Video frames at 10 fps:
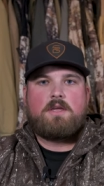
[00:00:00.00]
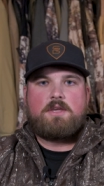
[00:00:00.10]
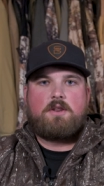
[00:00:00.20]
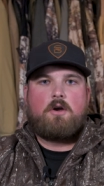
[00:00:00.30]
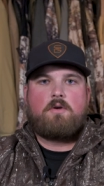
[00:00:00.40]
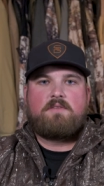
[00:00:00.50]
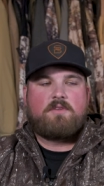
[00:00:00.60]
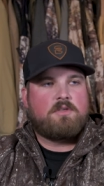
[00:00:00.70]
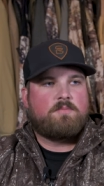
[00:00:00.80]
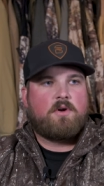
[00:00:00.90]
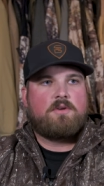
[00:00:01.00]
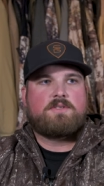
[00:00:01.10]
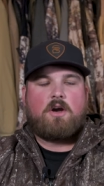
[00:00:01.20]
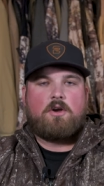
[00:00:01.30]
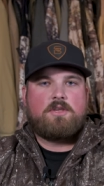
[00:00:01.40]
You know, if those birds
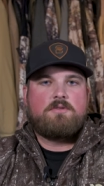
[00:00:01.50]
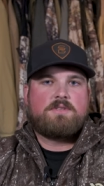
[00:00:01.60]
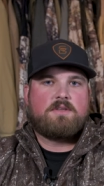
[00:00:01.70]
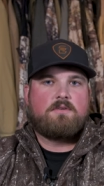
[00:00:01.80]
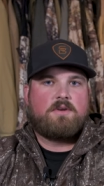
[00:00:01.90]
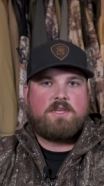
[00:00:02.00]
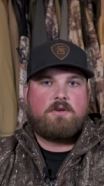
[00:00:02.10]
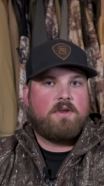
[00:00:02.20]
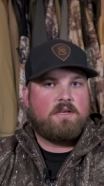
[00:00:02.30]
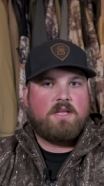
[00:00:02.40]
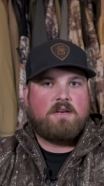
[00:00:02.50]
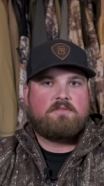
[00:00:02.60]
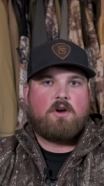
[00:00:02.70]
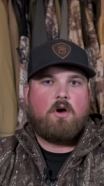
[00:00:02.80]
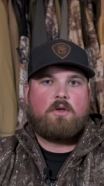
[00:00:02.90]
aren't used to hearing a lot of
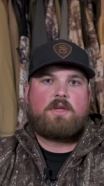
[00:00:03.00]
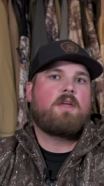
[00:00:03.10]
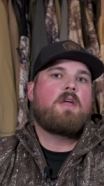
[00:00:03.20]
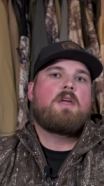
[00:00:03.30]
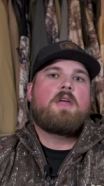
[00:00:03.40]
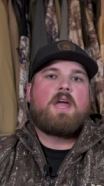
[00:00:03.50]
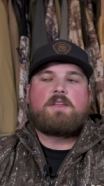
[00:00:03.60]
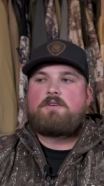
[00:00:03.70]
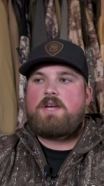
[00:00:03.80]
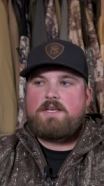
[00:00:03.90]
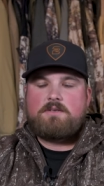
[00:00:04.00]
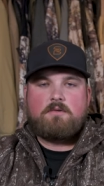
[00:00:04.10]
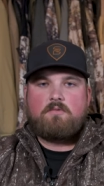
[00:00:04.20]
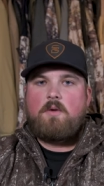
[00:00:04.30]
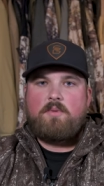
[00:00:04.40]
calling and you guys are
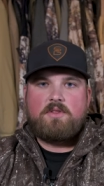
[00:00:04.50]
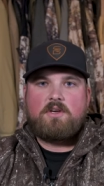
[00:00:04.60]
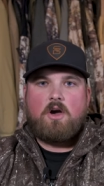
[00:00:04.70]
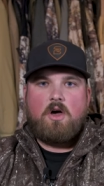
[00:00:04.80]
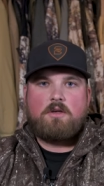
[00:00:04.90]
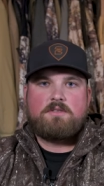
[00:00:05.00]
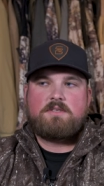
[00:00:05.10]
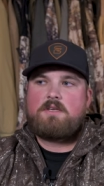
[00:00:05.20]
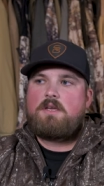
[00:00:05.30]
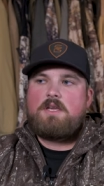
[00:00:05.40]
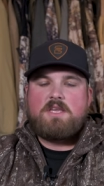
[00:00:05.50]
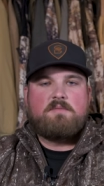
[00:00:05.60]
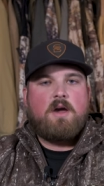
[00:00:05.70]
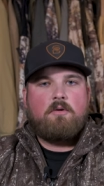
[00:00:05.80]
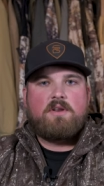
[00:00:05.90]
ripping the calls, you
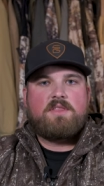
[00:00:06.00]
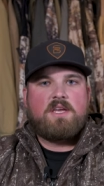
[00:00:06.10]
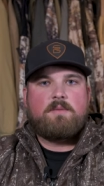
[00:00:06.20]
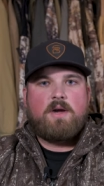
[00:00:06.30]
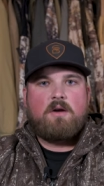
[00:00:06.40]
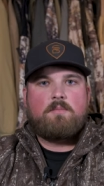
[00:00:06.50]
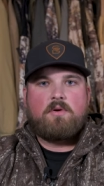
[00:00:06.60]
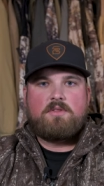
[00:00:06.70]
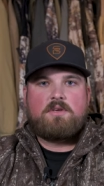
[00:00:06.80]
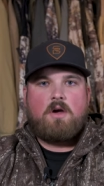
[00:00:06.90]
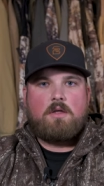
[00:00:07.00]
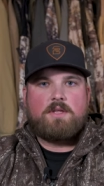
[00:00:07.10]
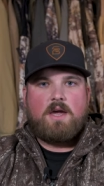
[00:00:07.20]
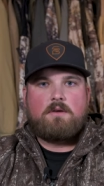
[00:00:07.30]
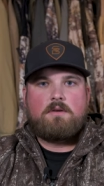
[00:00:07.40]
might want to think about putting the call
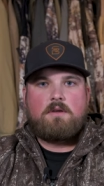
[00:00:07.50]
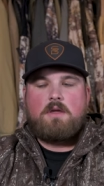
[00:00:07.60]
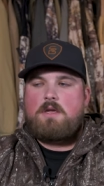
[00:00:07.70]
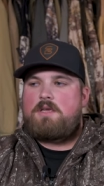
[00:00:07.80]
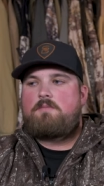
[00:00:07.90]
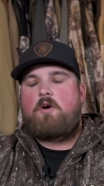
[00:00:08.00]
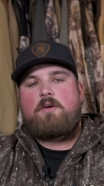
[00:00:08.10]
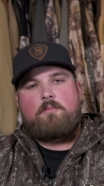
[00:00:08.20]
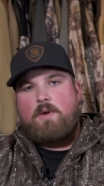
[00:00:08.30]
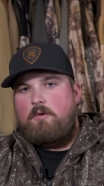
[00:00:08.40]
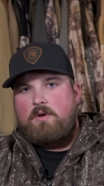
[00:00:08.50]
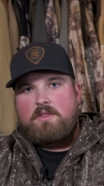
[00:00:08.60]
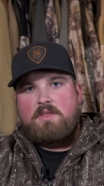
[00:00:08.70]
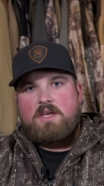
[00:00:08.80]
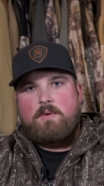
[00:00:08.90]
down. You might, might want to
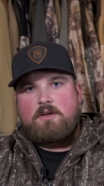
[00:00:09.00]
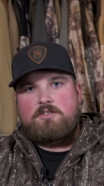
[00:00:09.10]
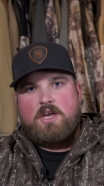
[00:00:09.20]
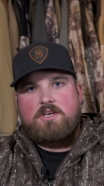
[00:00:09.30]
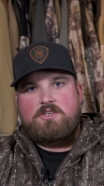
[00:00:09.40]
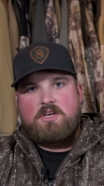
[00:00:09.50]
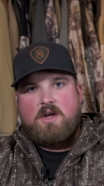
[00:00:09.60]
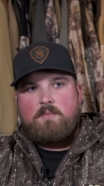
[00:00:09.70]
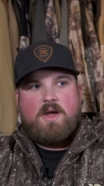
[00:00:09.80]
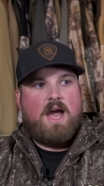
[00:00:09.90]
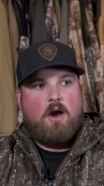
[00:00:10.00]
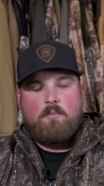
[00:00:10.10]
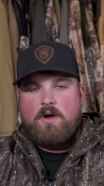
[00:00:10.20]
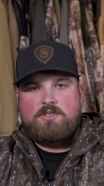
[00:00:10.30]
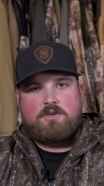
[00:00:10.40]
think about changing up how
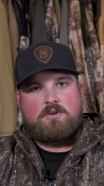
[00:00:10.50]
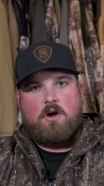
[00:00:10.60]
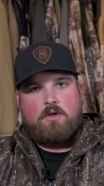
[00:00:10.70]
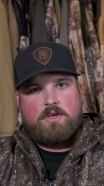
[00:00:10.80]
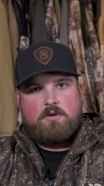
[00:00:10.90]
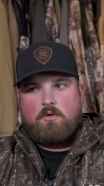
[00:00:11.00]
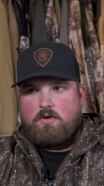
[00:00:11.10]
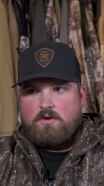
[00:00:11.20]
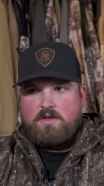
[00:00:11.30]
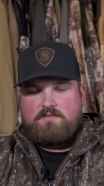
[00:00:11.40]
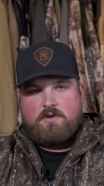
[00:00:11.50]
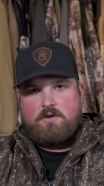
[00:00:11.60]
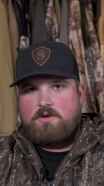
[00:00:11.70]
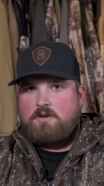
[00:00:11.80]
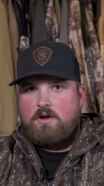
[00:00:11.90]
much you're calling, or if
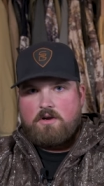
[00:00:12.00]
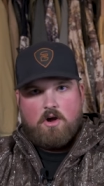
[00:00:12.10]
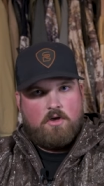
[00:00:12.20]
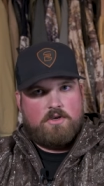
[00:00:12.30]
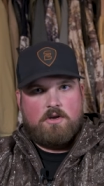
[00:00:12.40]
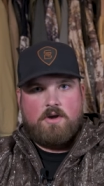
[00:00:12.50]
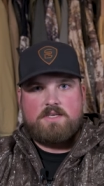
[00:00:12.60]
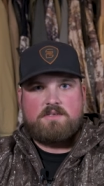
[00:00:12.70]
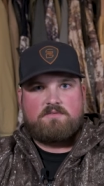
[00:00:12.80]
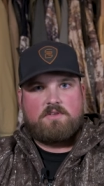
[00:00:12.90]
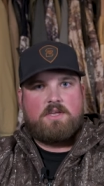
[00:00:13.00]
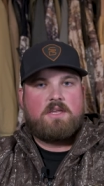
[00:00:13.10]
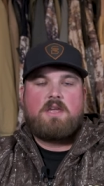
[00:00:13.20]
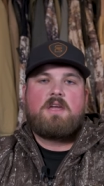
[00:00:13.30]
you're calling aggressively.